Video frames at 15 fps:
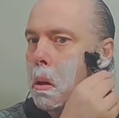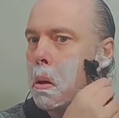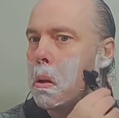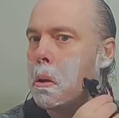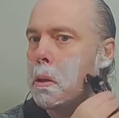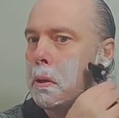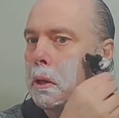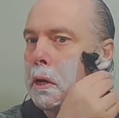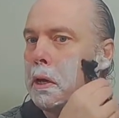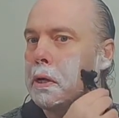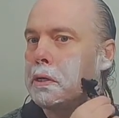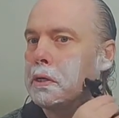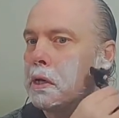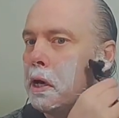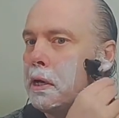you can hear it's
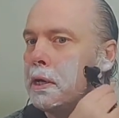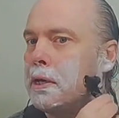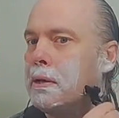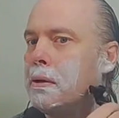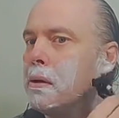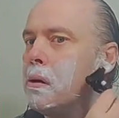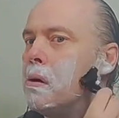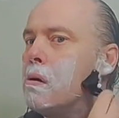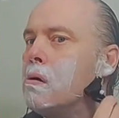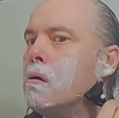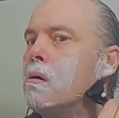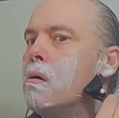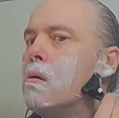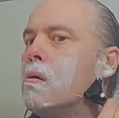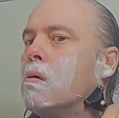cutting,
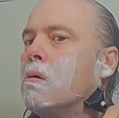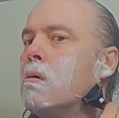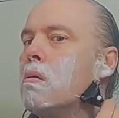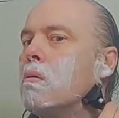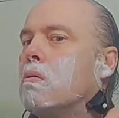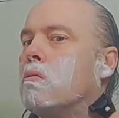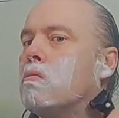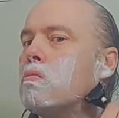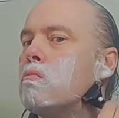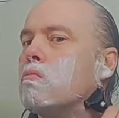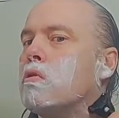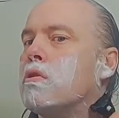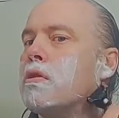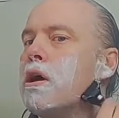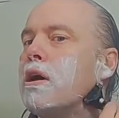but
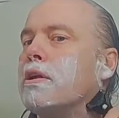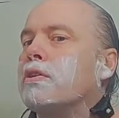that is